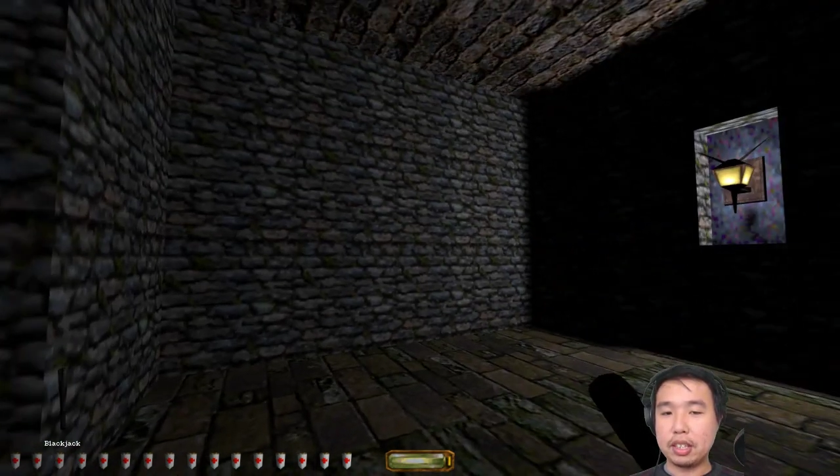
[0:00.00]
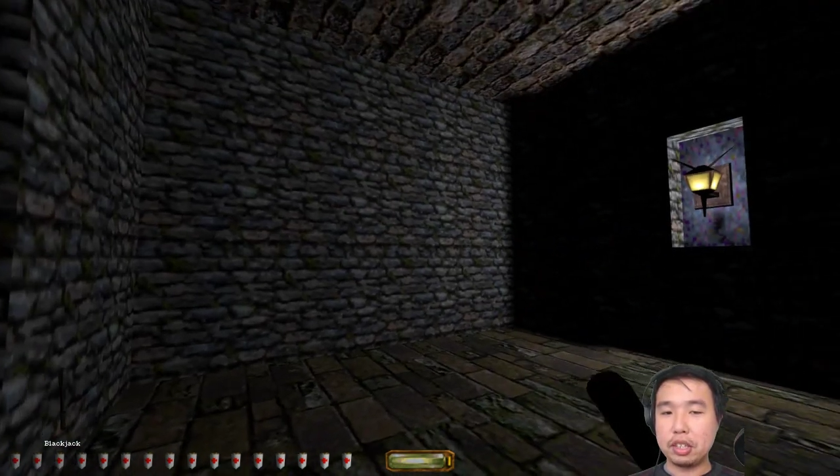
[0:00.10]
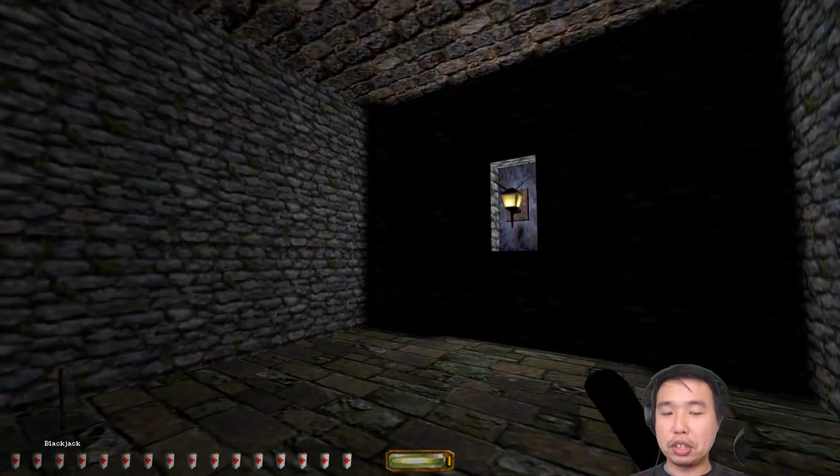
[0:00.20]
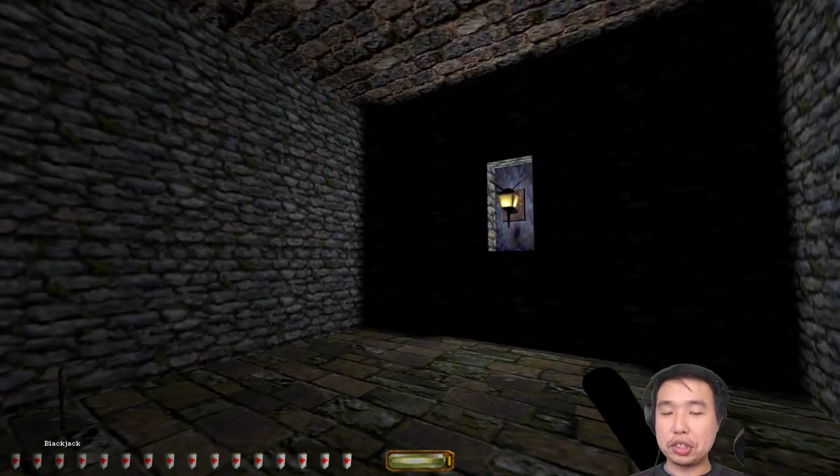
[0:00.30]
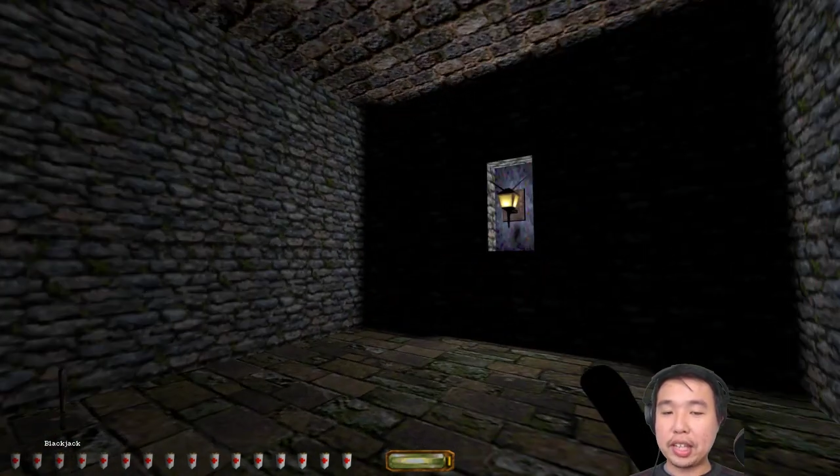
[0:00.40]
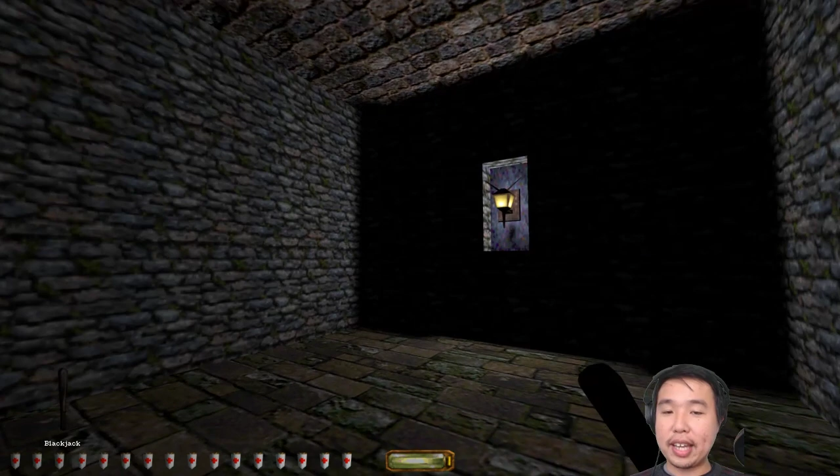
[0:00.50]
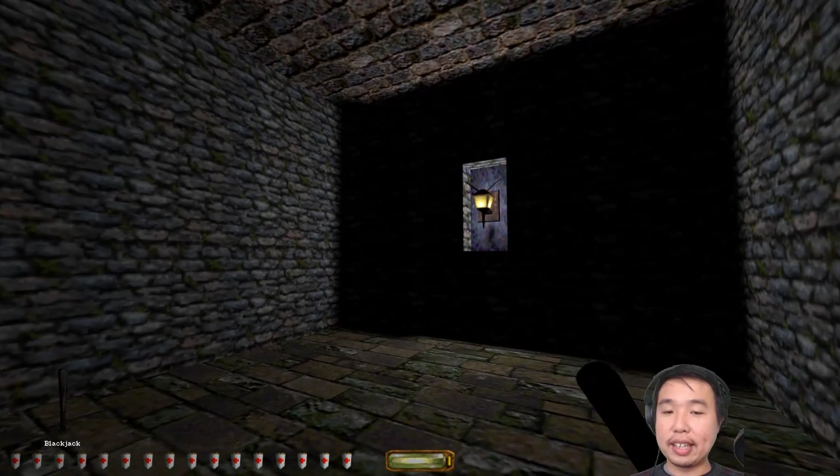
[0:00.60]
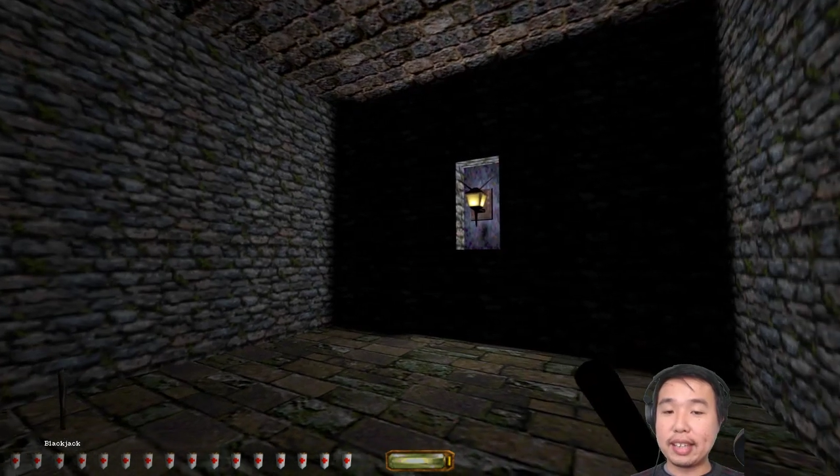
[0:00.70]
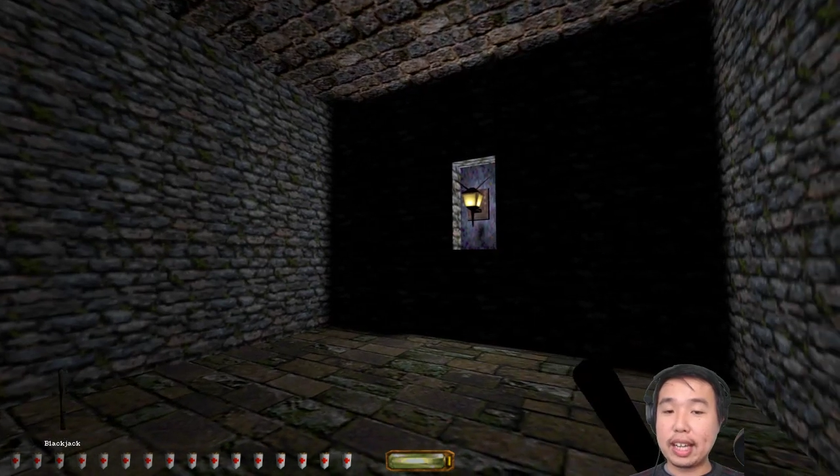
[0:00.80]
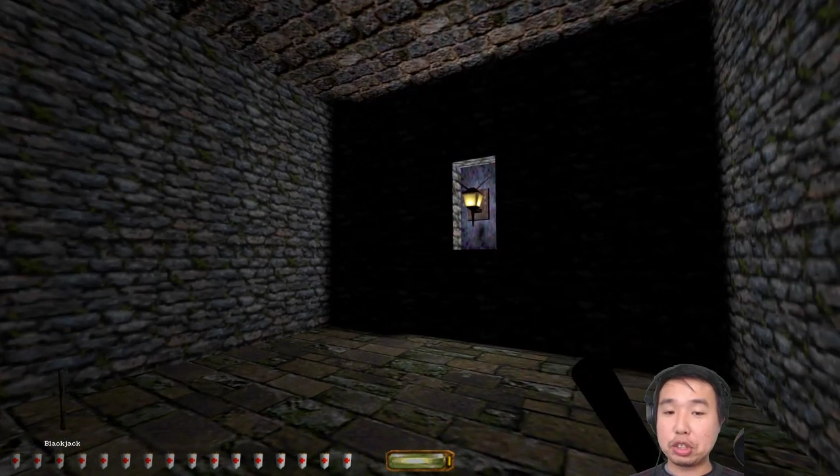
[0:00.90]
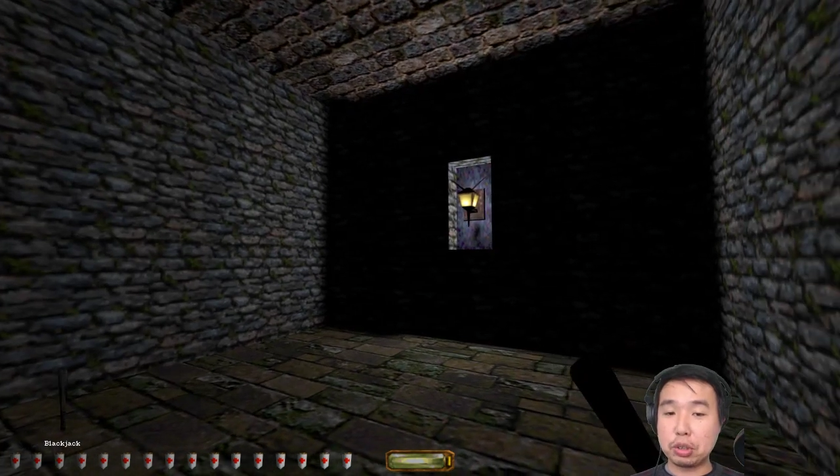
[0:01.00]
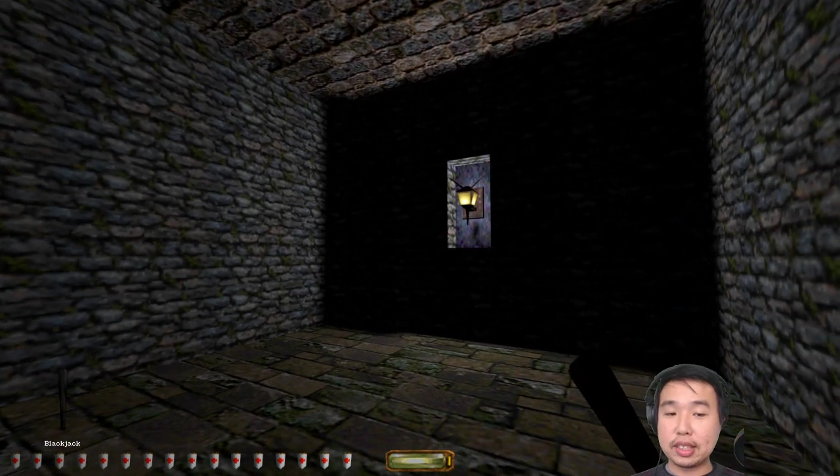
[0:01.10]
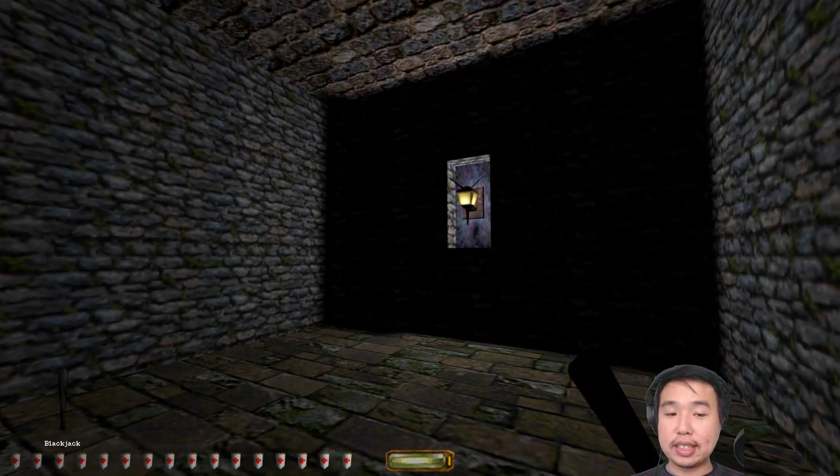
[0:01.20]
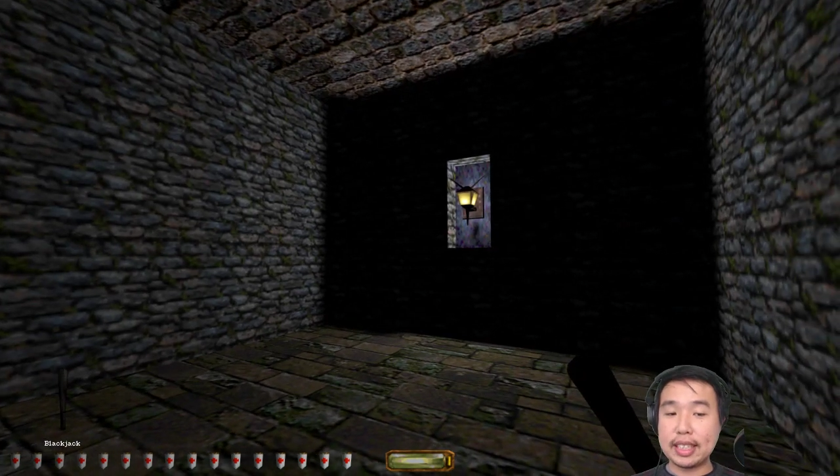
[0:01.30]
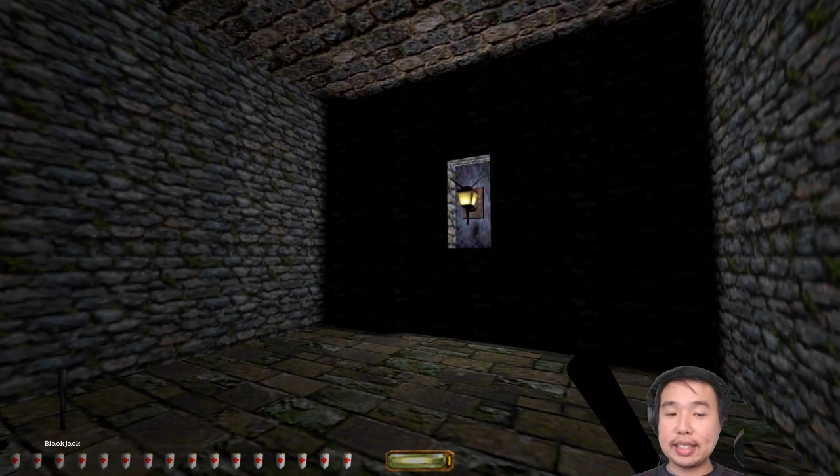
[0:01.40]
You also get
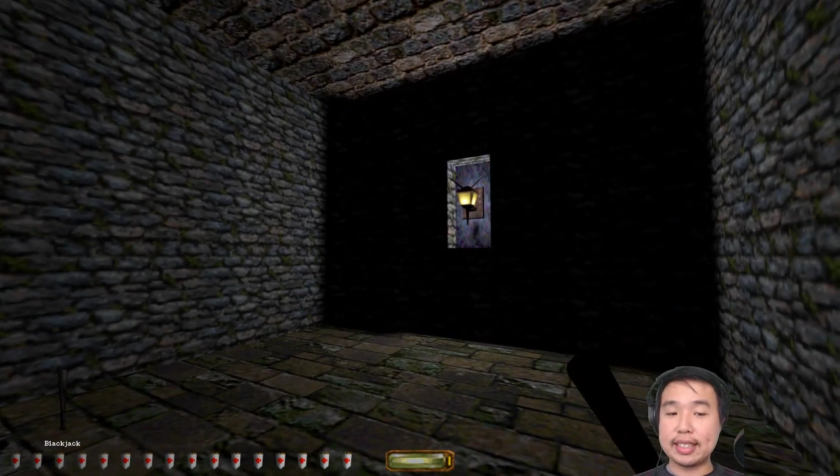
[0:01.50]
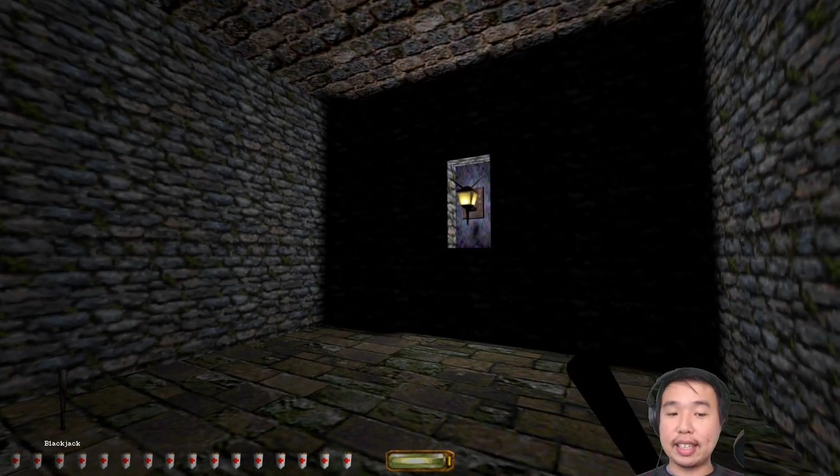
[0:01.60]
electric lights.